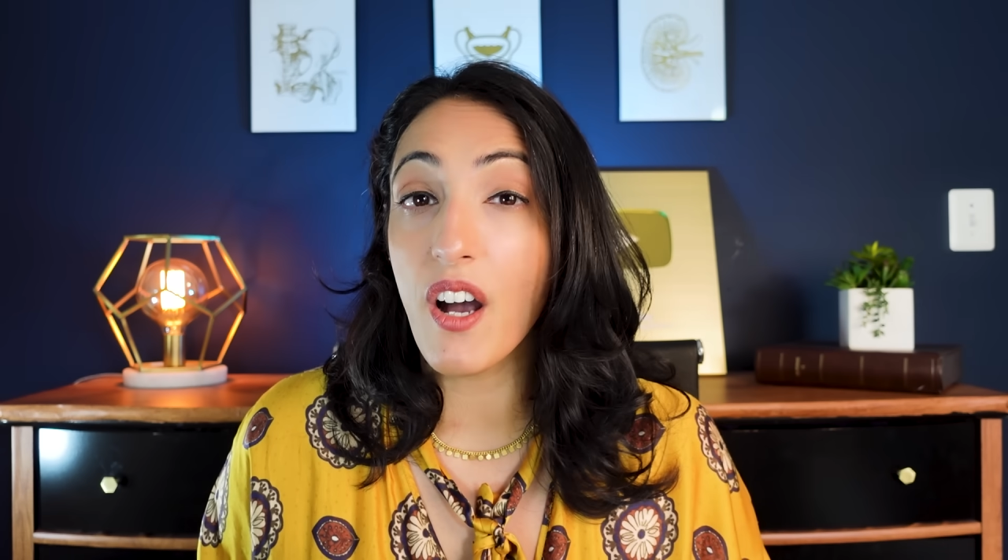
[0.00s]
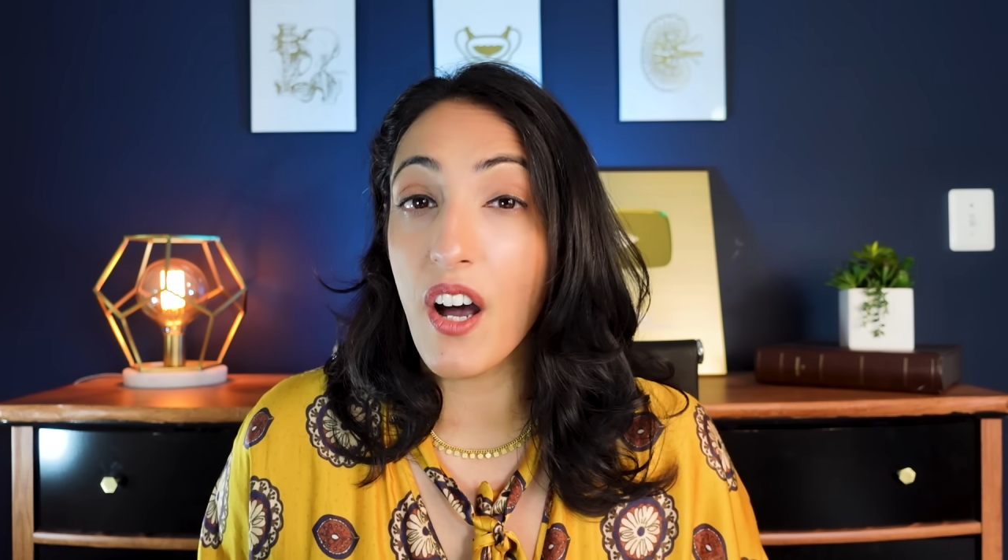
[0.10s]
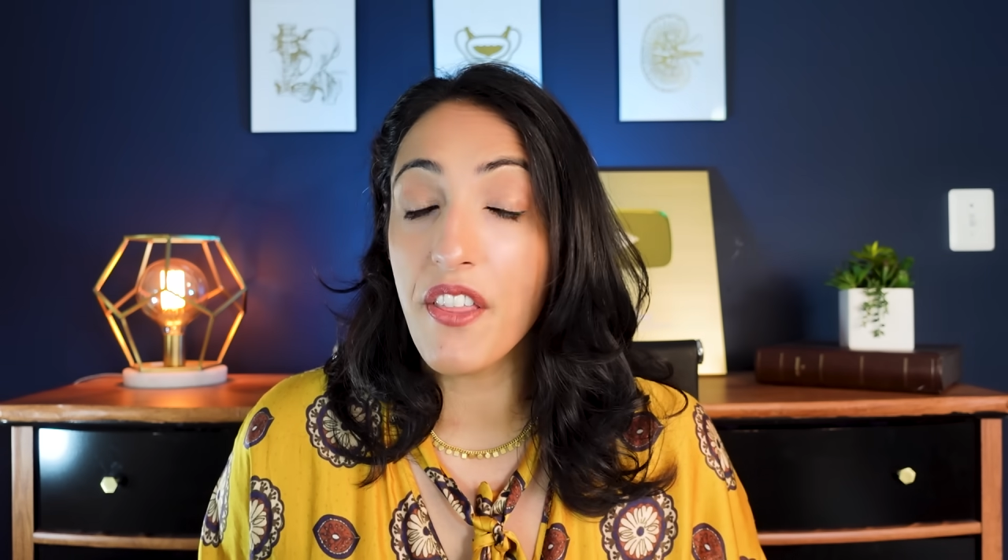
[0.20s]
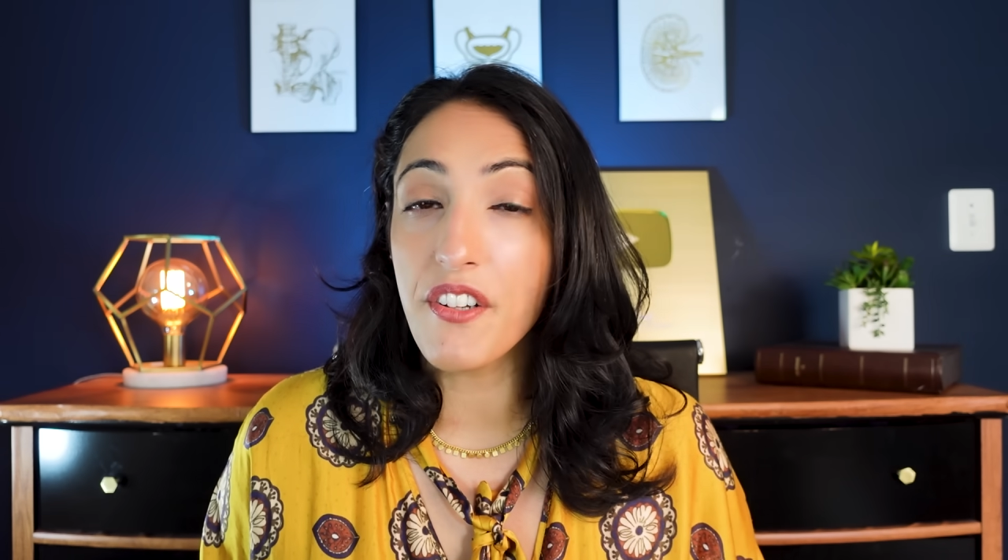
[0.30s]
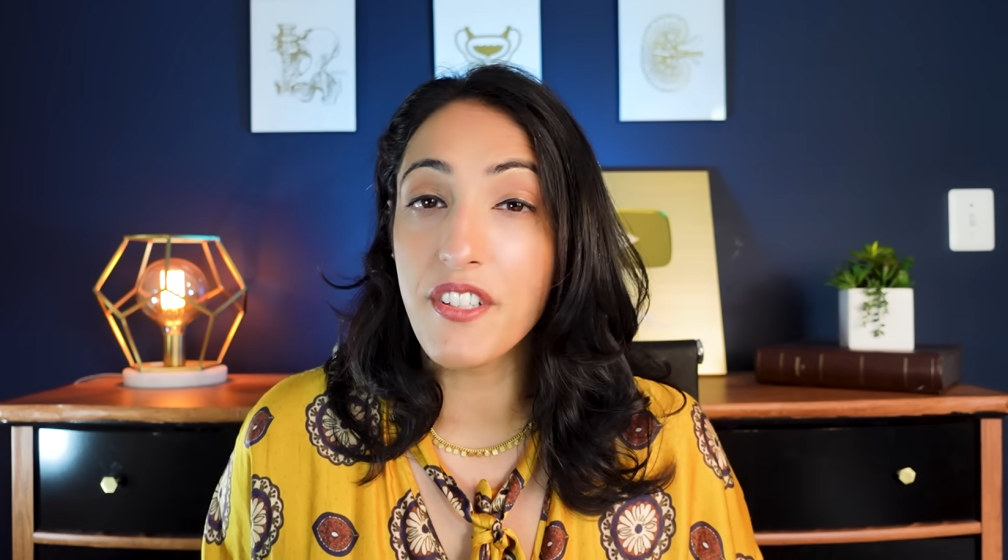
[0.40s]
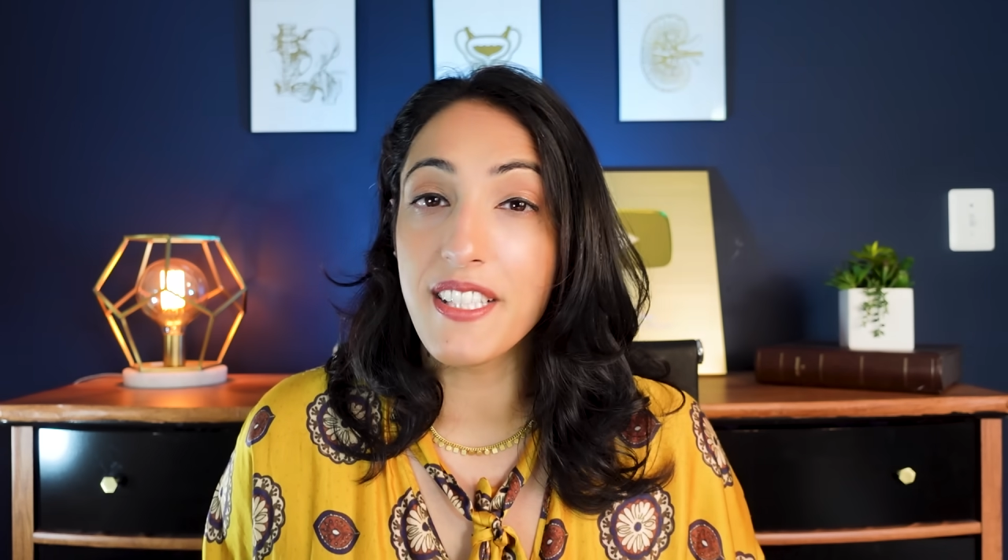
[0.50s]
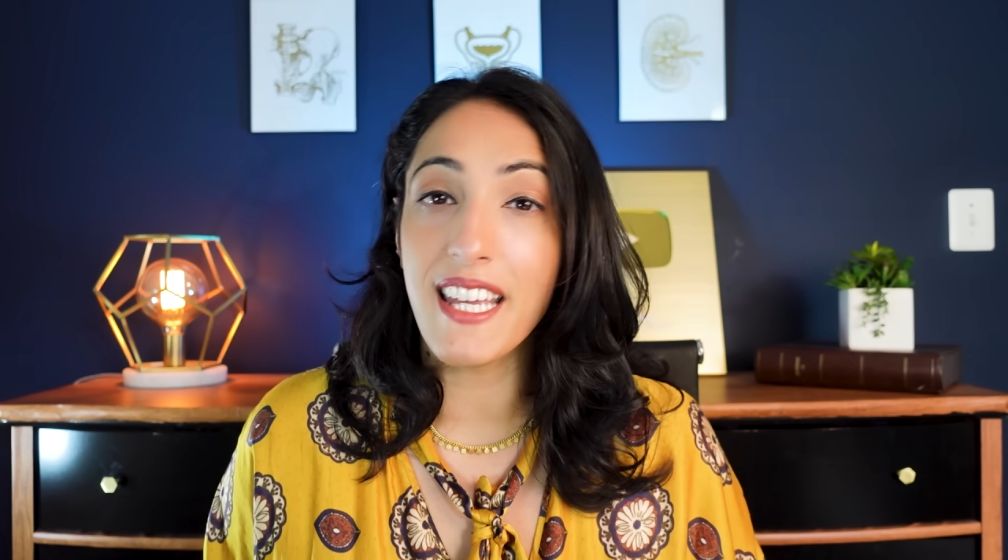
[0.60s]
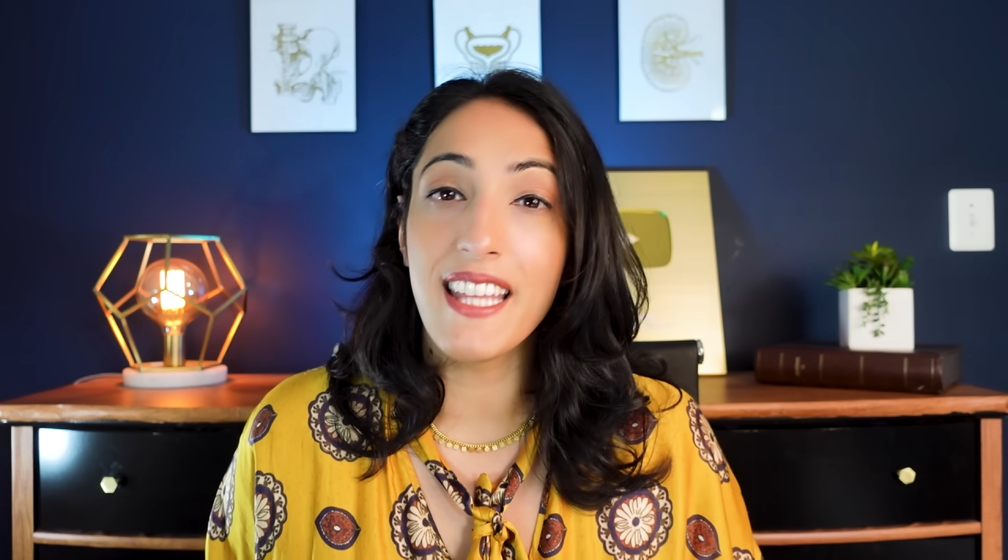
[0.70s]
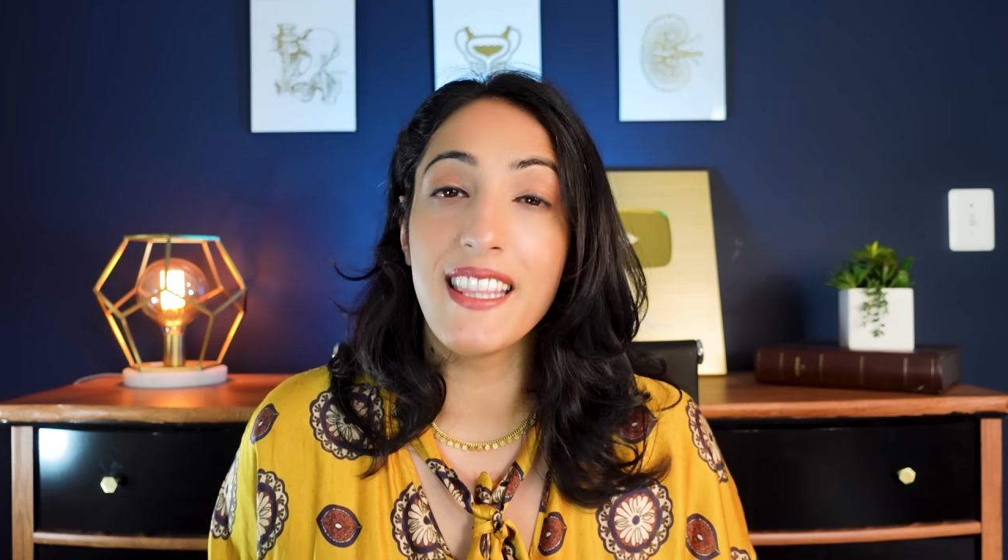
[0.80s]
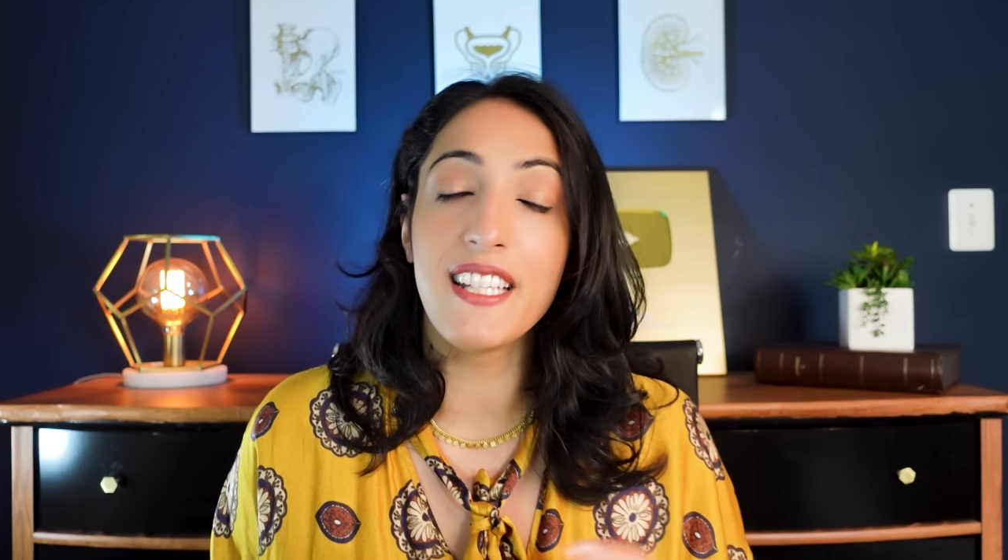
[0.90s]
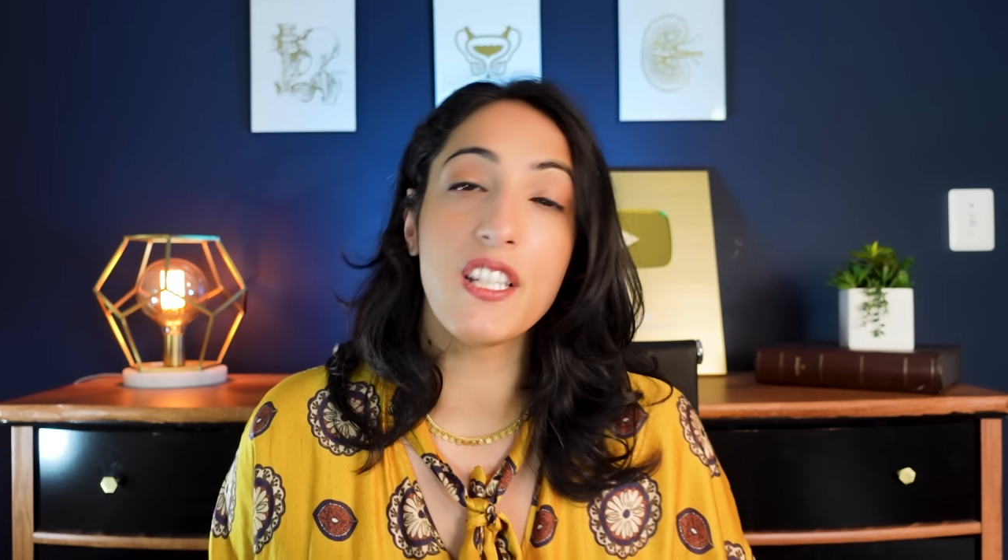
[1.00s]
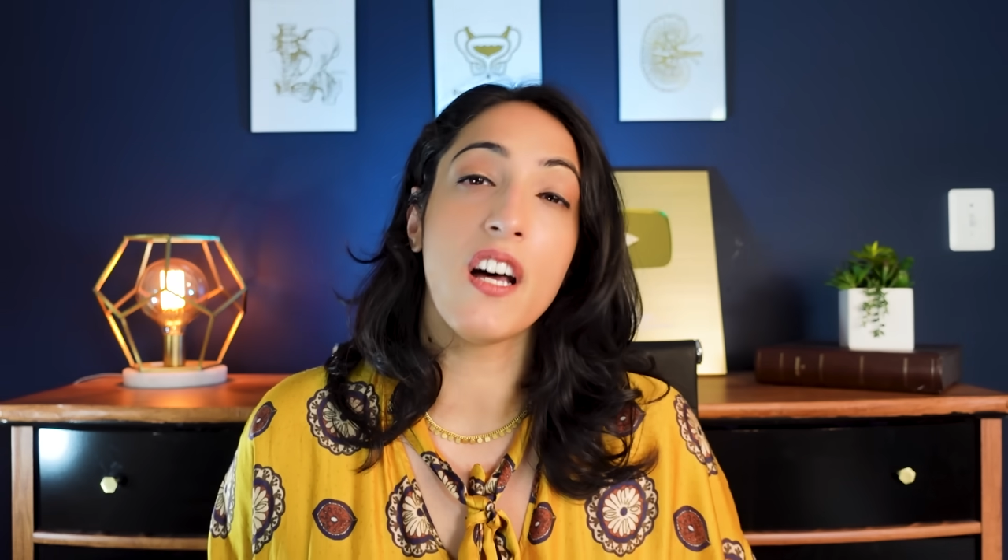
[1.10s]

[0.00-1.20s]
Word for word: authors in this